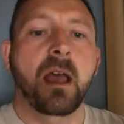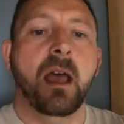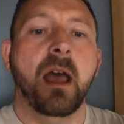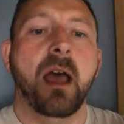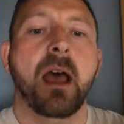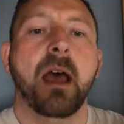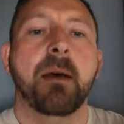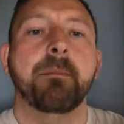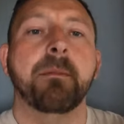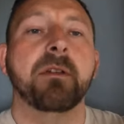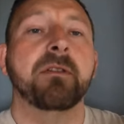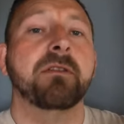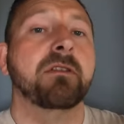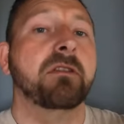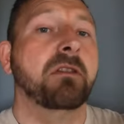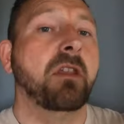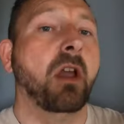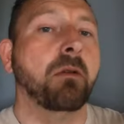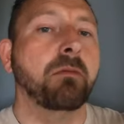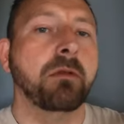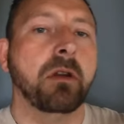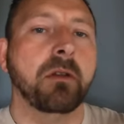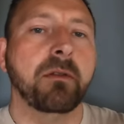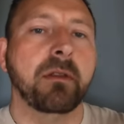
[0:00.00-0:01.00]
Um,
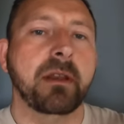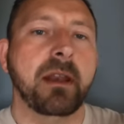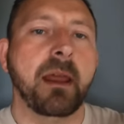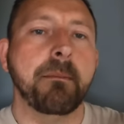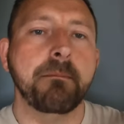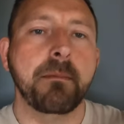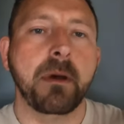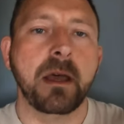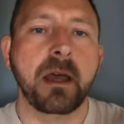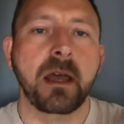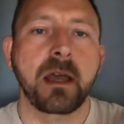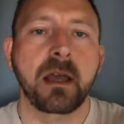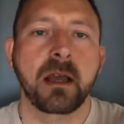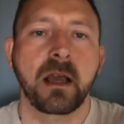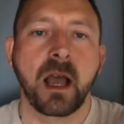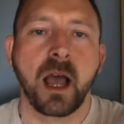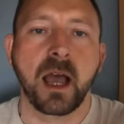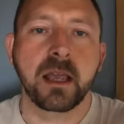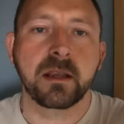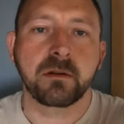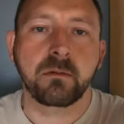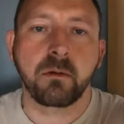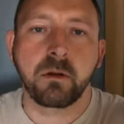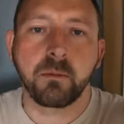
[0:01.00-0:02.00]
don't know the number,
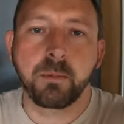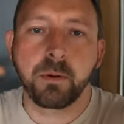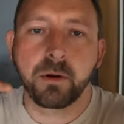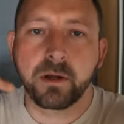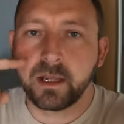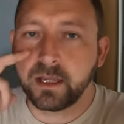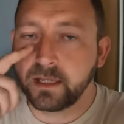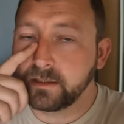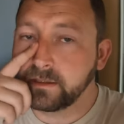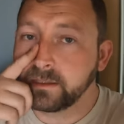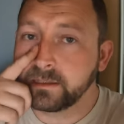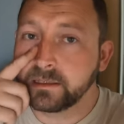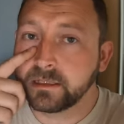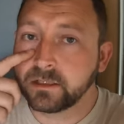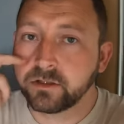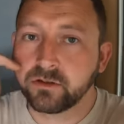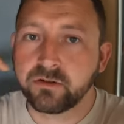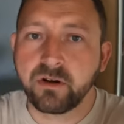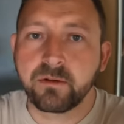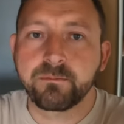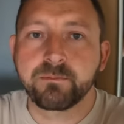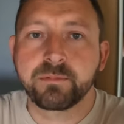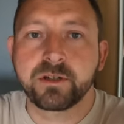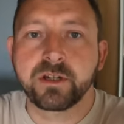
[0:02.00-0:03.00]
I will put it in the
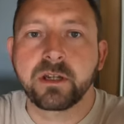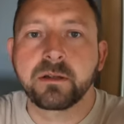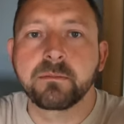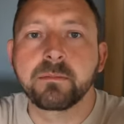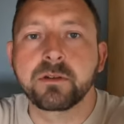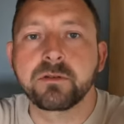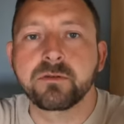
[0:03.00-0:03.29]
description,